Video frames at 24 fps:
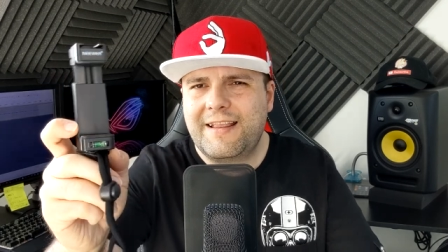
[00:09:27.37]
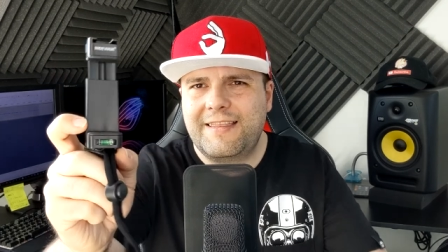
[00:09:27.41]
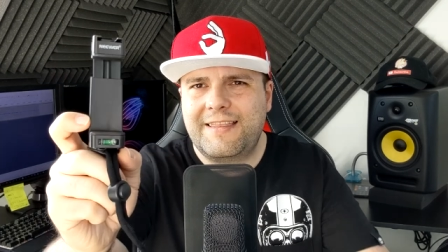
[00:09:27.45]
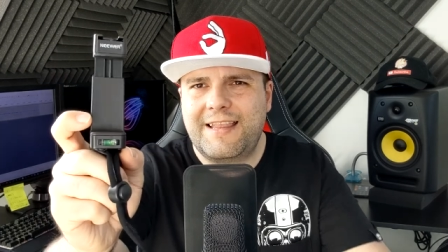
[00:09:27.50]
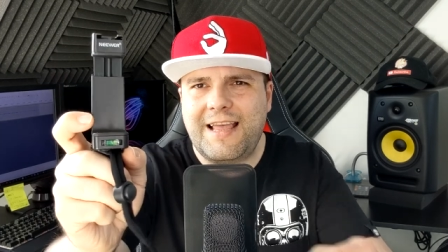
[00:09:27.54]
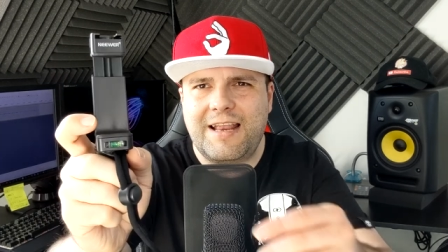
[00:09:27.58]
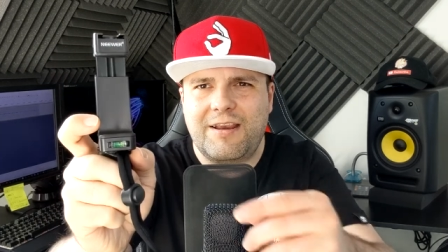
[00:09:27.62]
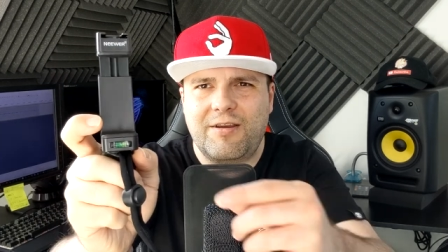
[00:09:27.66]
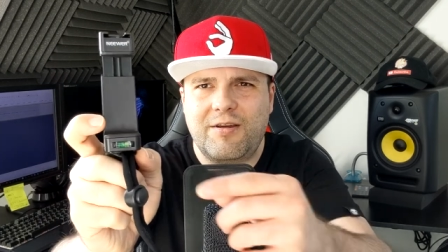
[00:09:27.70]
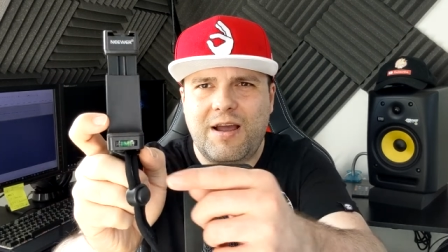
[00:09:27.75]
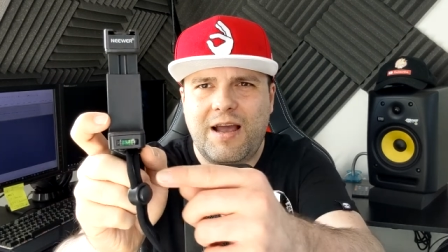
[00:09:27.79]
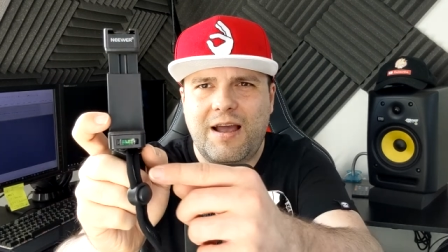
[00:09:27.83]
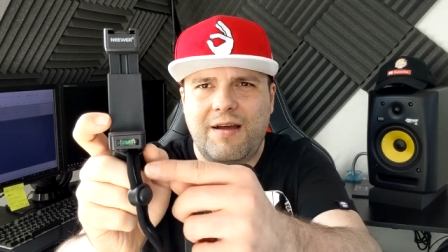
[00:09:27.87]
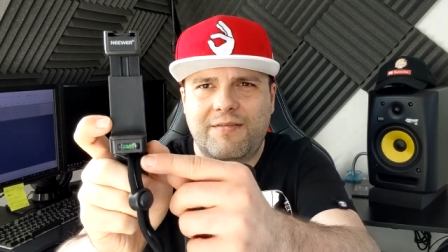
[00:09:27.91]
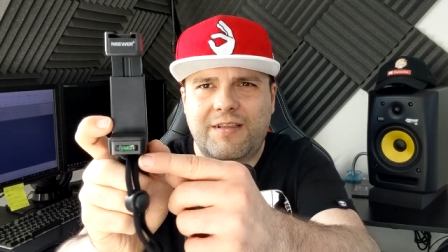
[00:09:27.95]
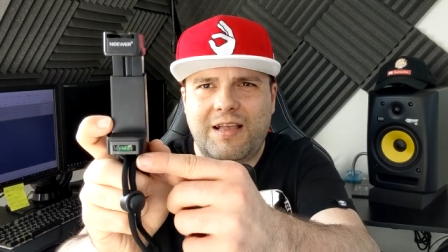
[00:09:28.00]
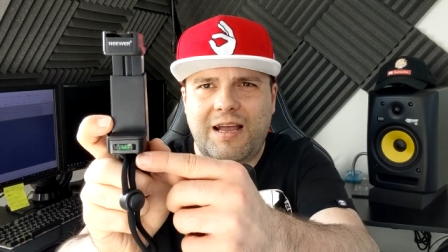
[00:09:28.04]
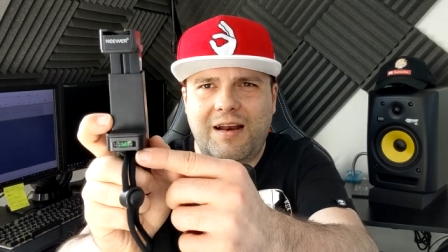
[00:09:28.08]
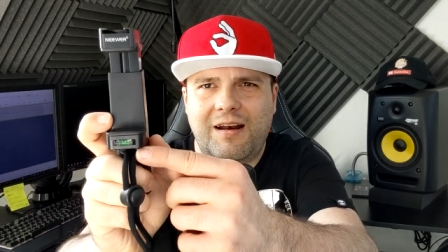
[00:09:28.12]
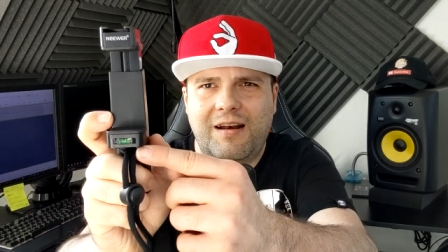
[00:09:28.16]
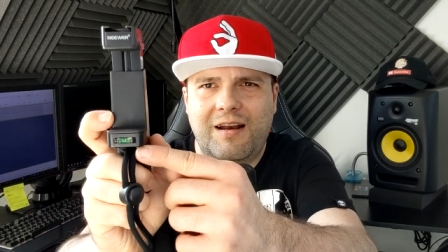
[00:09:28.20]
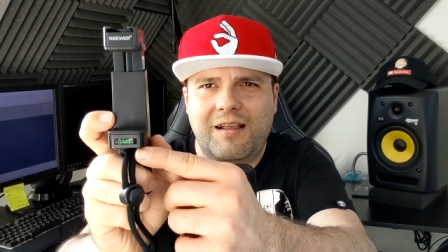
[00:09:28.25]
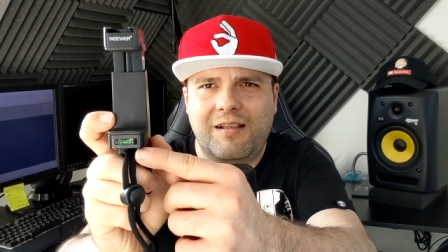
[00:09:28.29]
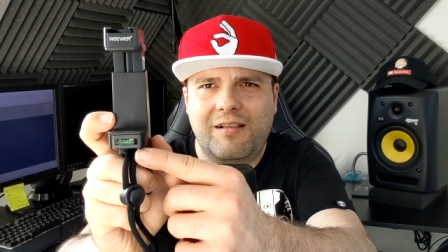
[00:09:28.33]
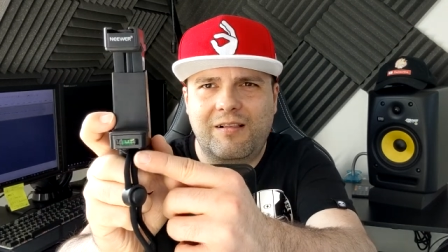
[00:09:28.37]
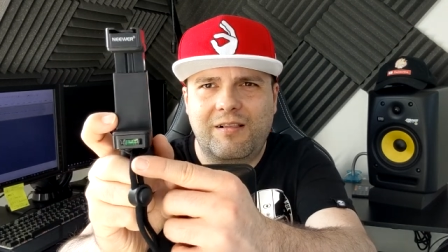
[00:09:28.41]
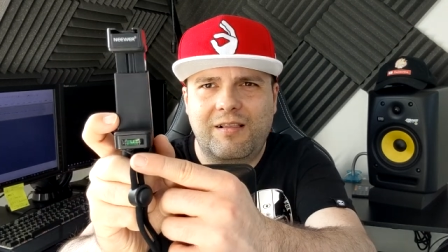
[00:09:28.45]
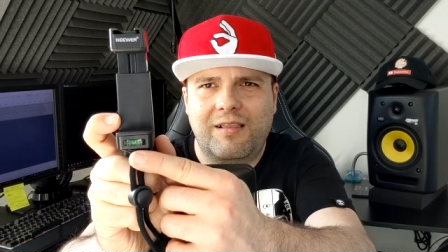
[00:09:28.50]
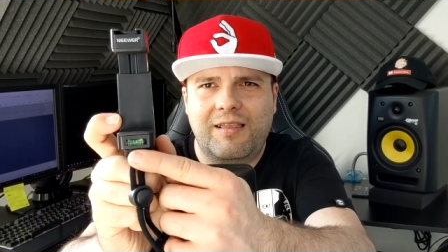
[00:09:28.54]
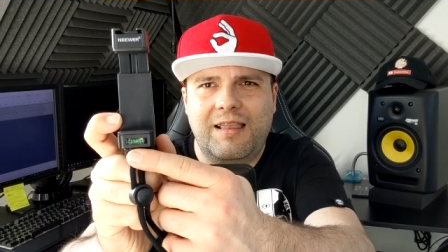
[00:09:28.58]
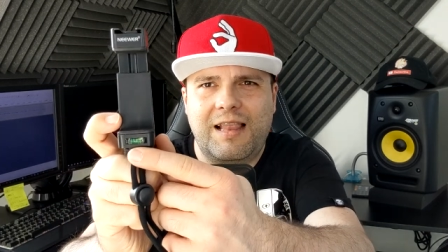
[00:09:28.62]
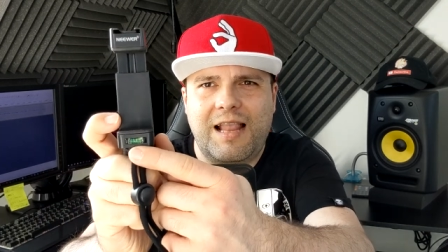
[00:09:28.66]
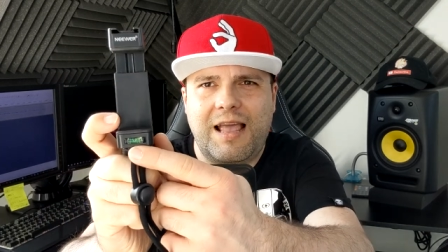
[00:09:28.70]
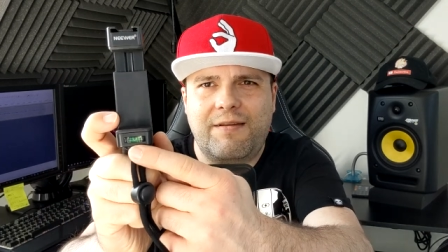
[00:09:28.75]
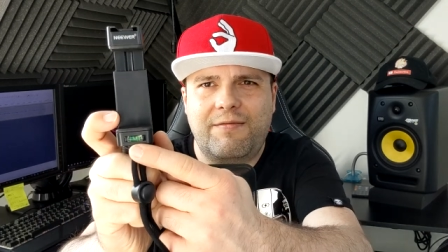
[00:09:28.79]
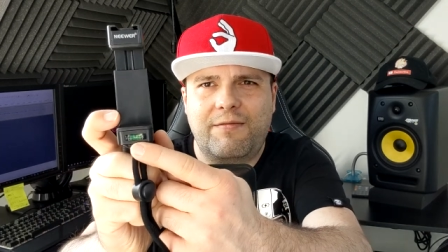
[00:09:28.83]
then you have that little
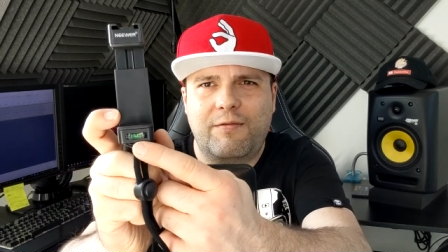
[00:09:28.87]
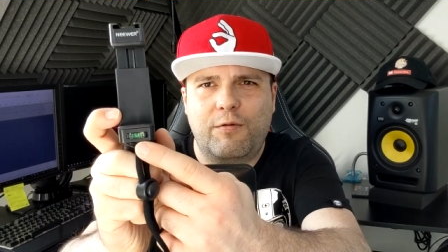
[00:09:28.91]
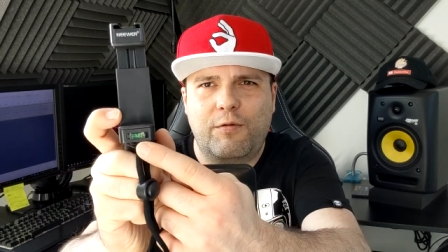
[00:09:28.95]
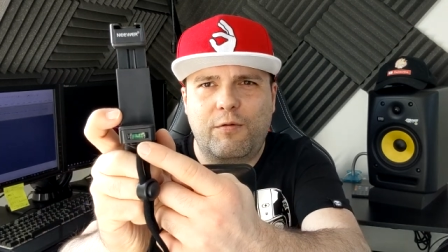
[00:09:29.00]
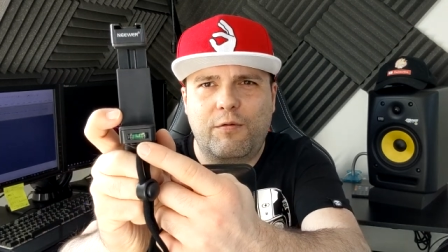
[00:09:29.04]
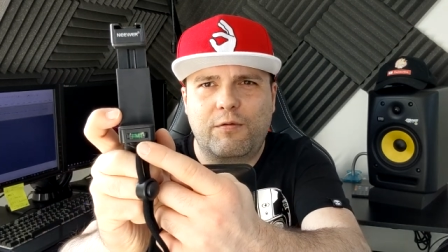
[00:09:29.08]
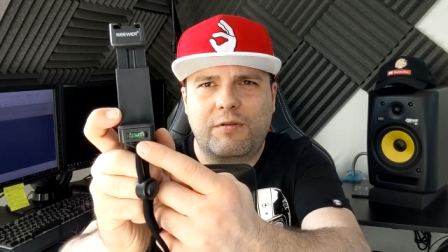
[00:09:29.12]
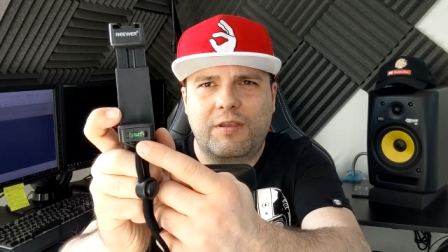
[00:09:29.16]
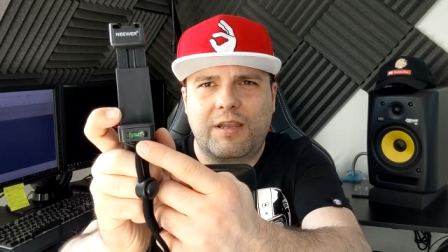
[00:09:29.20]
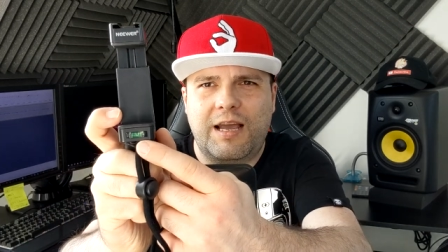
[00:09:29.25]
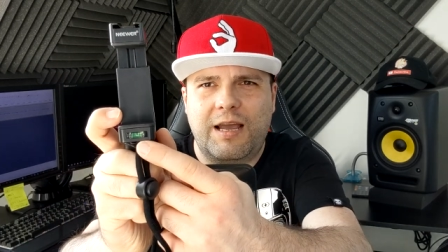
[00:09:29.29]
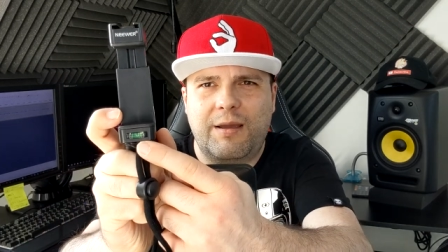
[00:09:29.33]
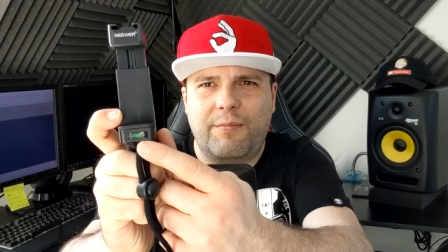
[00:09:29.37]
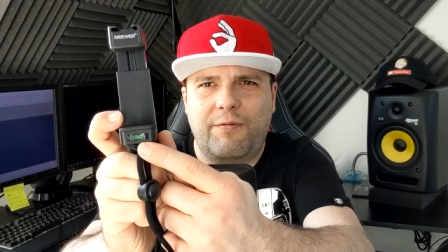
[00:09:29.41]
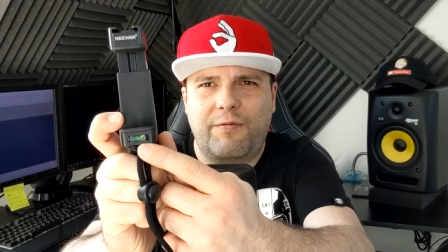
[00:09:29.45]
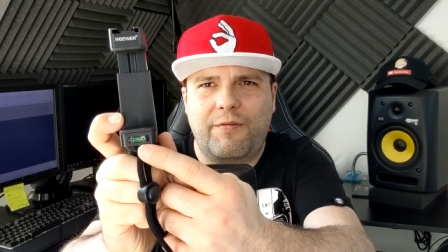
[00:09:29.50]
level type